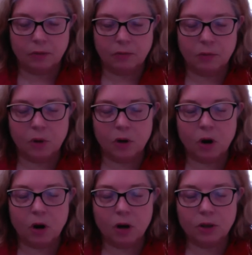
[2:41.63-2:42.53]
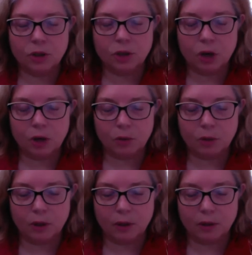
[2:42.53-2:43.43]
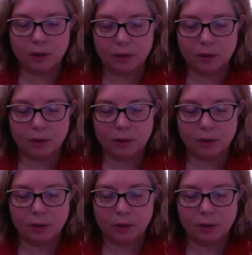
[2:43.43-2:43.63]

from our heart chakra,